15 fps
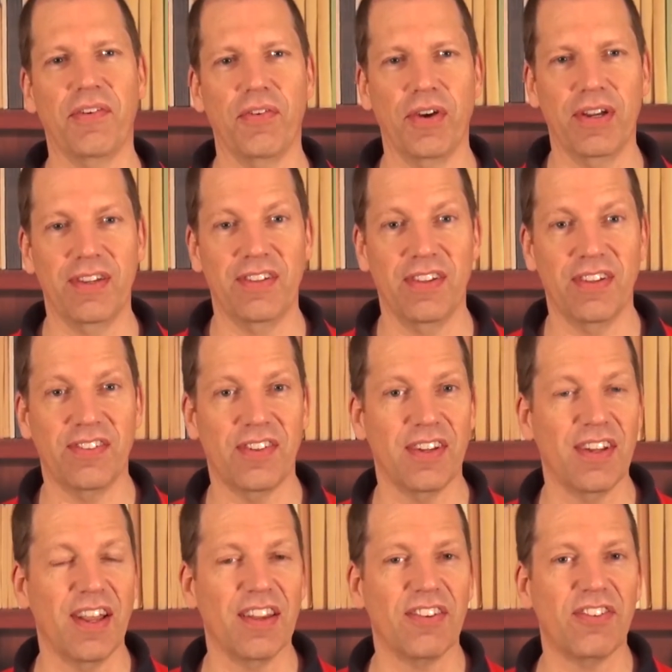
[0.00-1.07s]
resisted
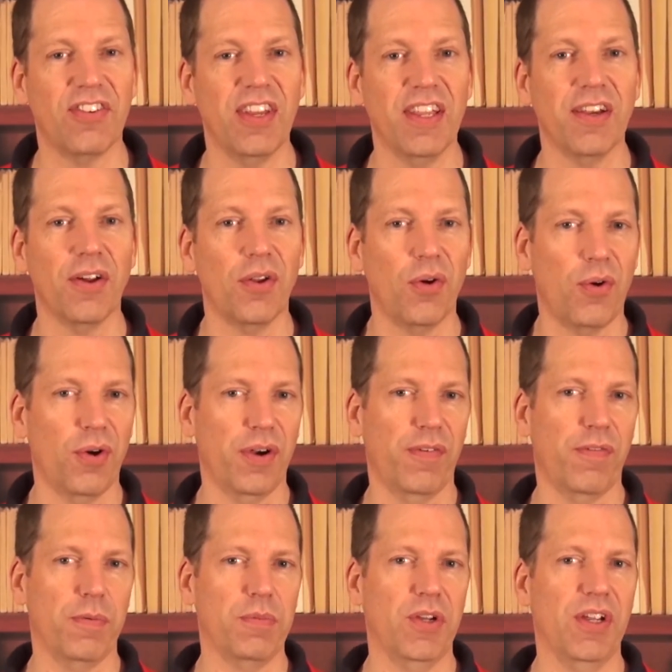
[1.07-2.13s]
a single order
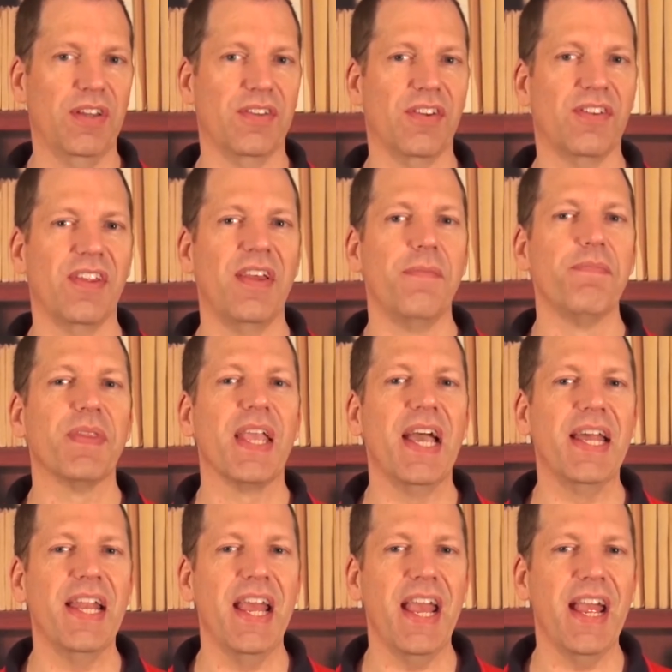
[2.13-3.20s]
from Jesus,
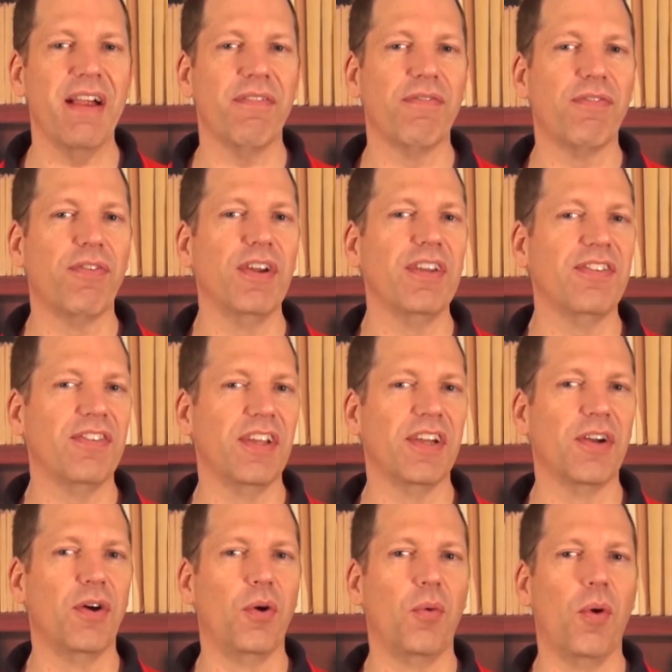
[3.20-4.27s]
and every
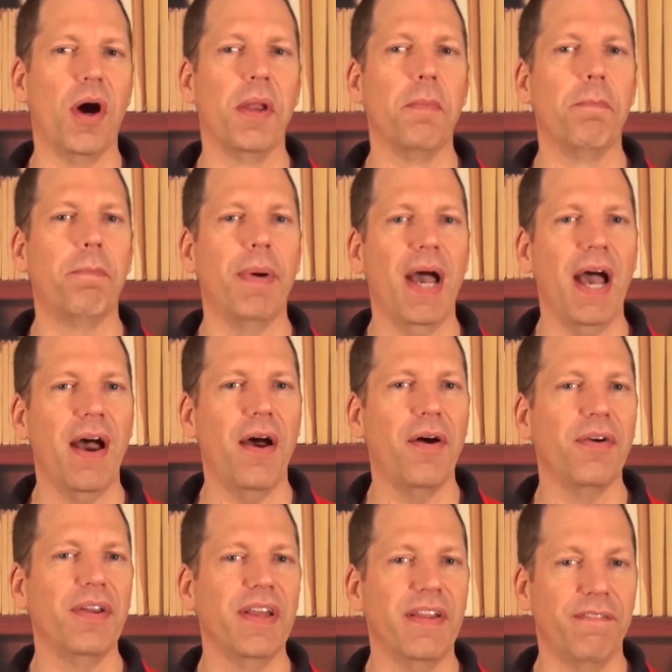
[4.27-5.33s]
single one
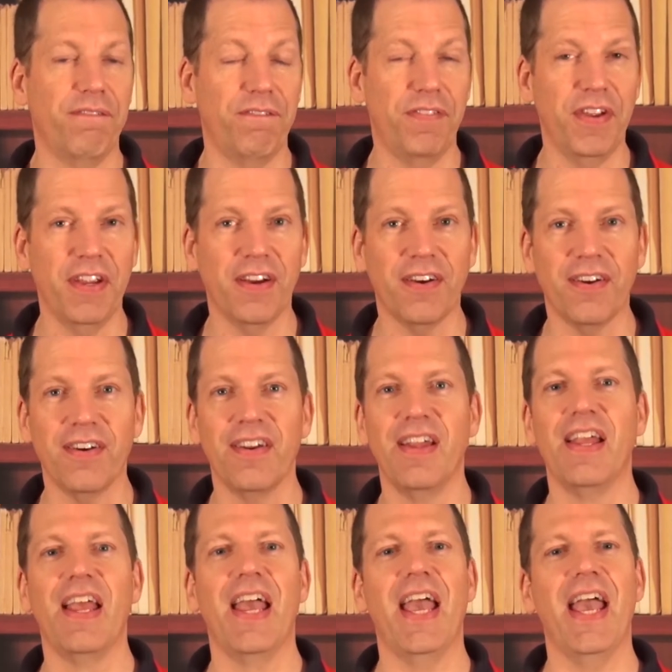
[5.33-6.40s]
bowed in fear
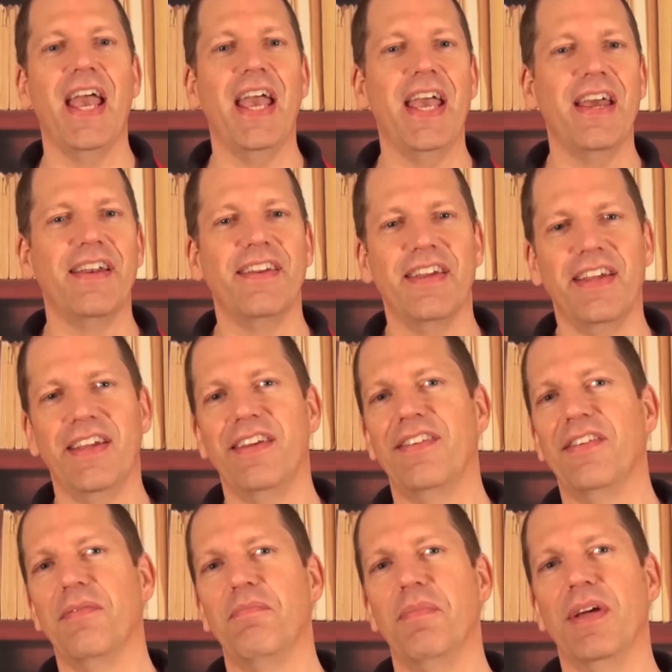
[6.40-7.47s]
and in
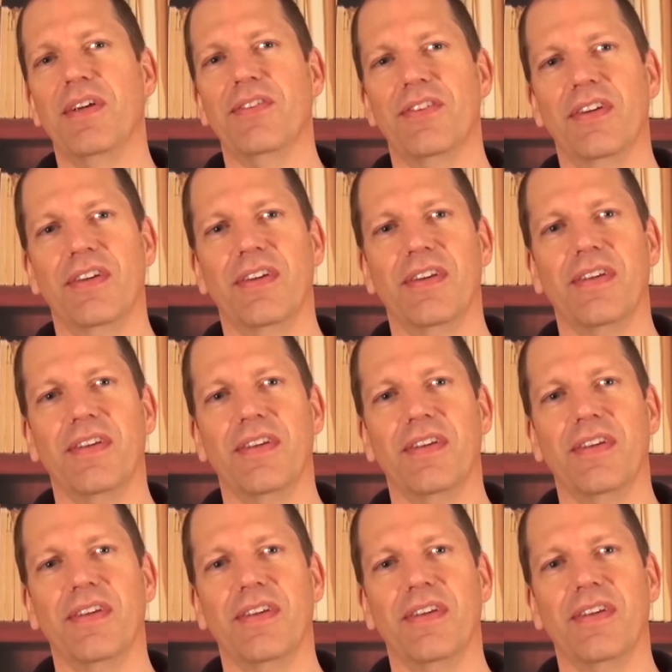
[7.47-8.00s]
submission.